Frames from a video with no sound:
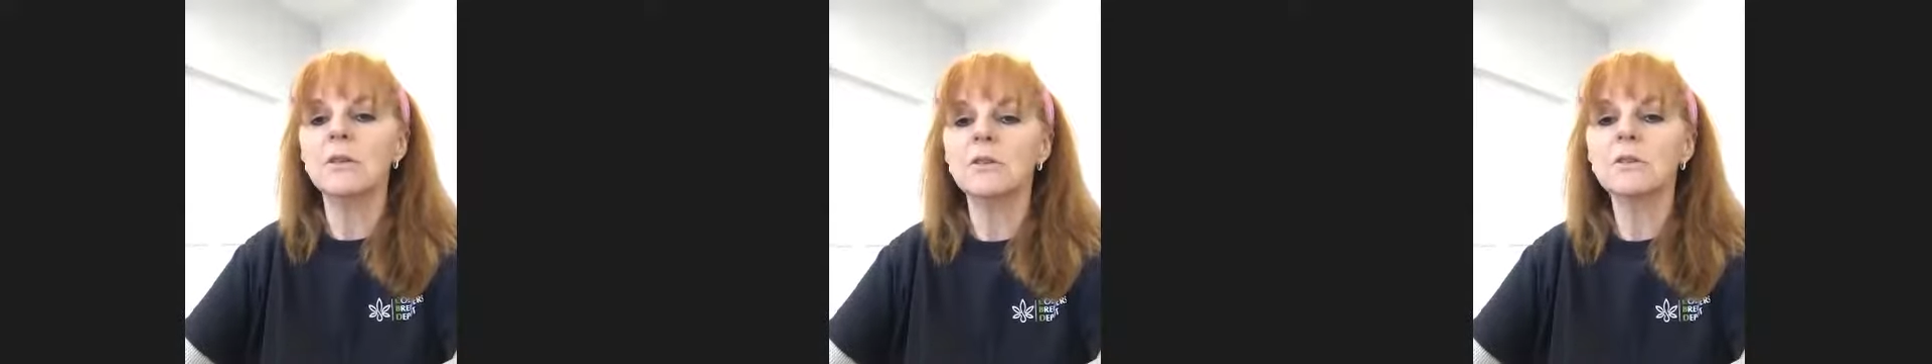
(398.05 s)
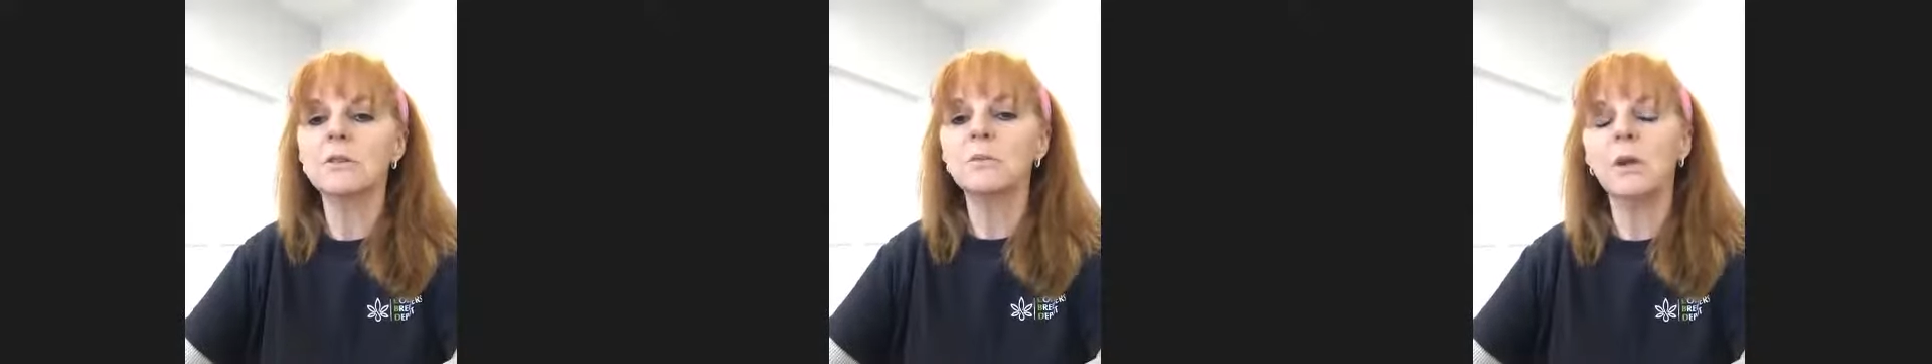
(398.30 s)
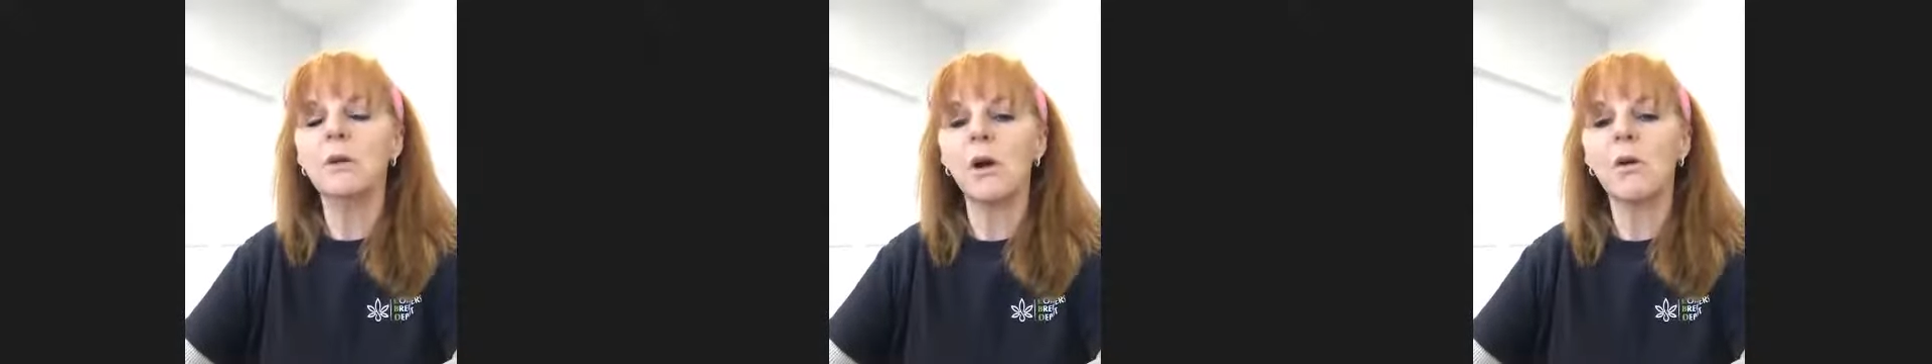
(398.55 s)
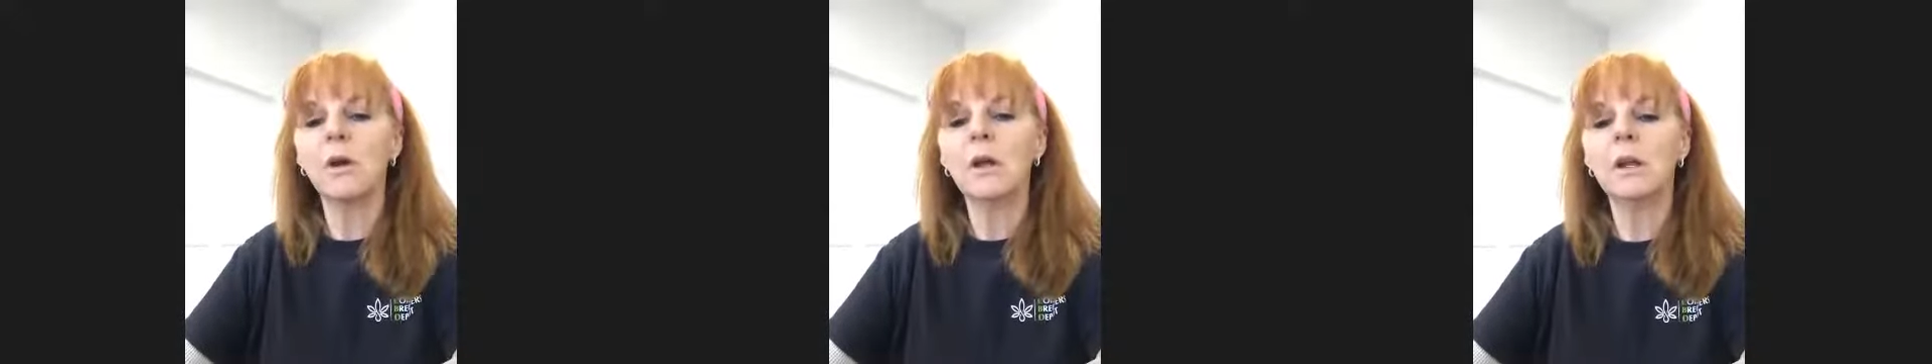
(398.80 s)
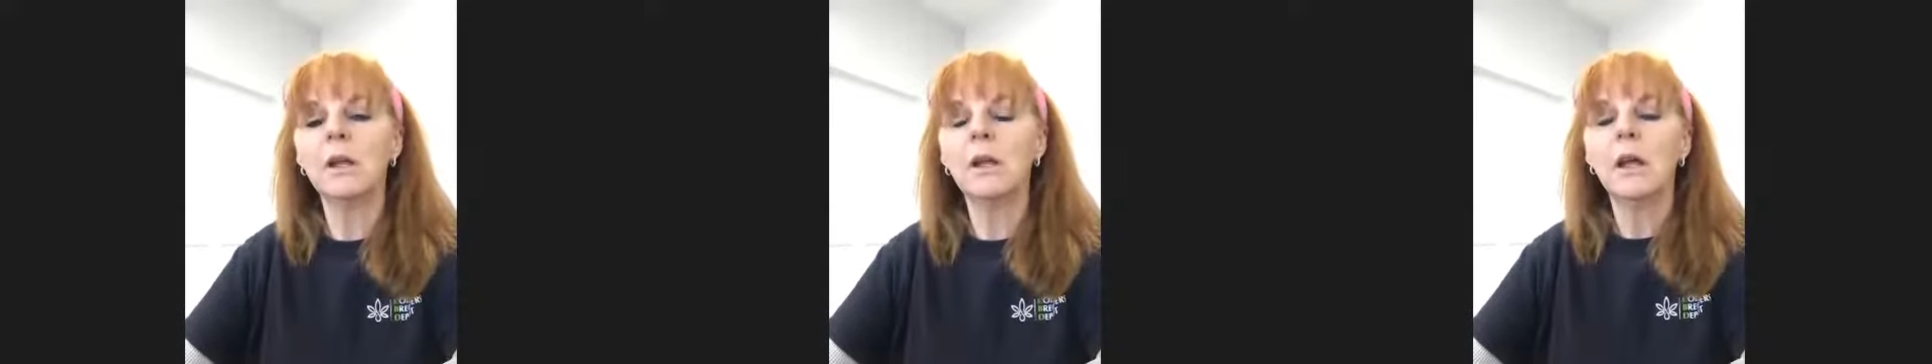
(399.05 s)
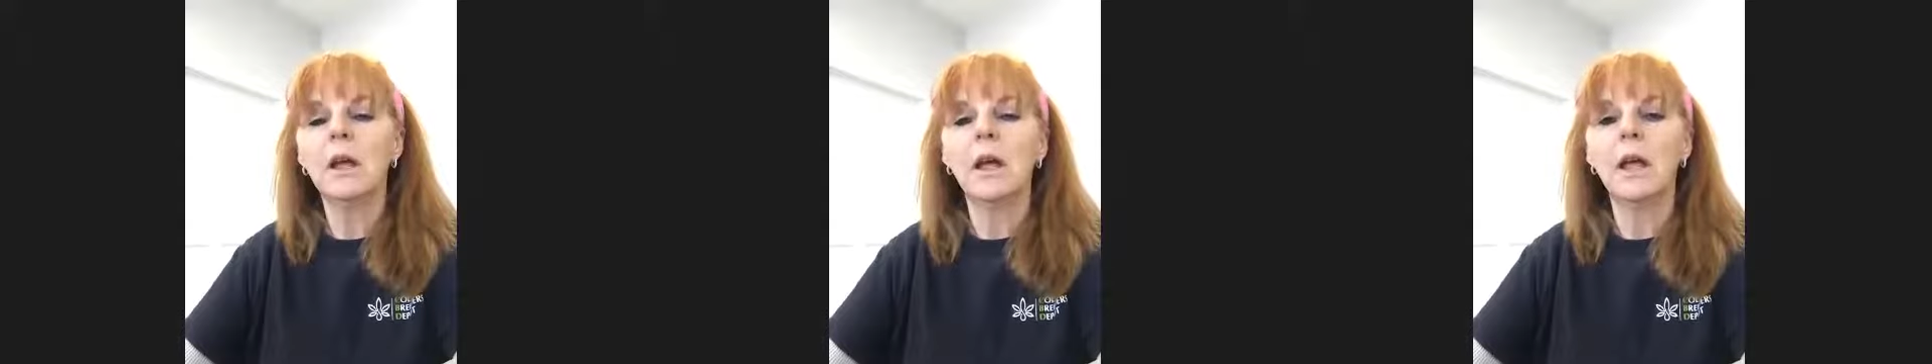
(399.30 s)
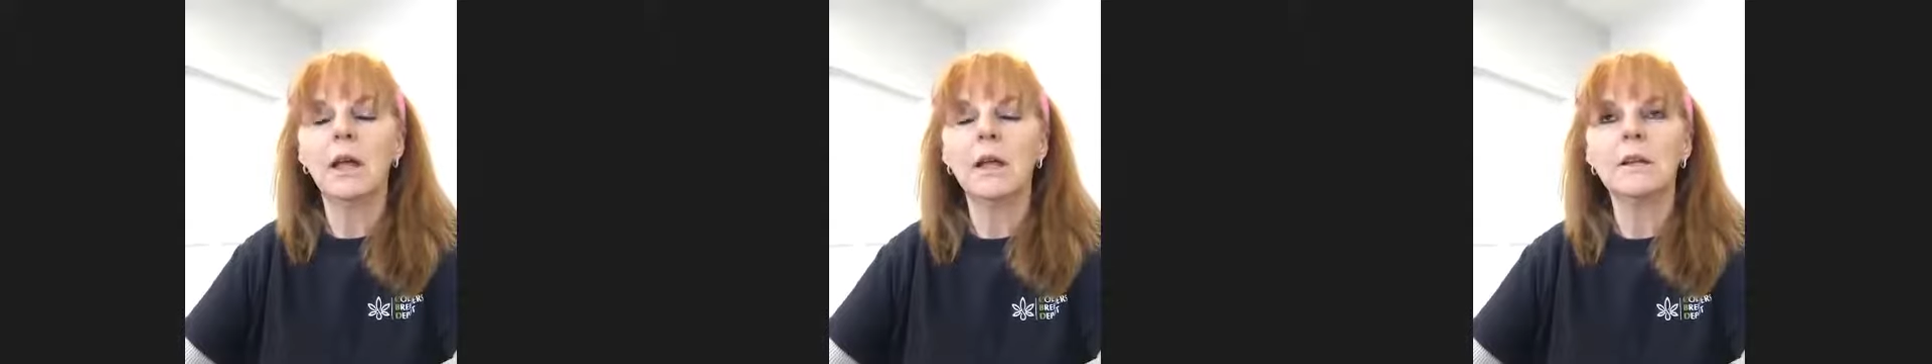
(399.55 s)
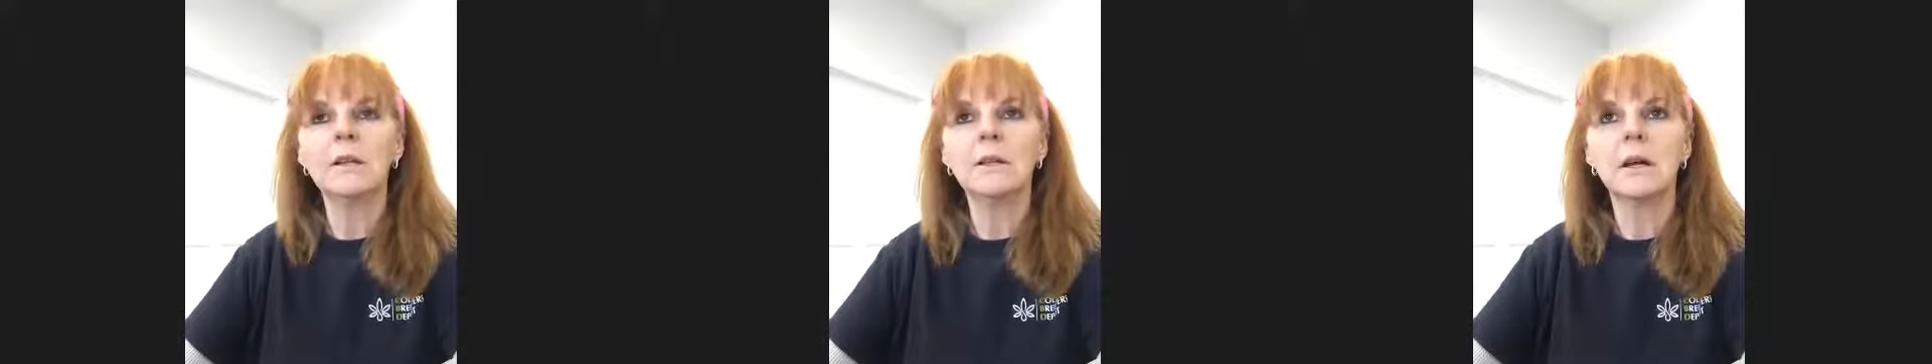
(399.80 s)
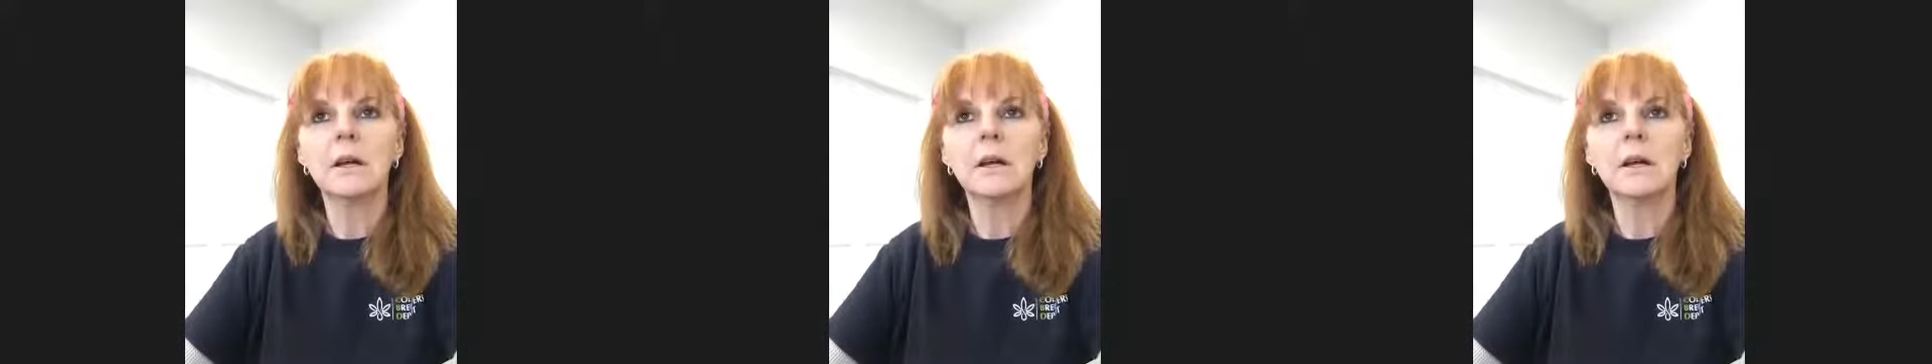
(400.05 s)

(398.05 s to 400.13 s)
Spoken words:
you should be growing and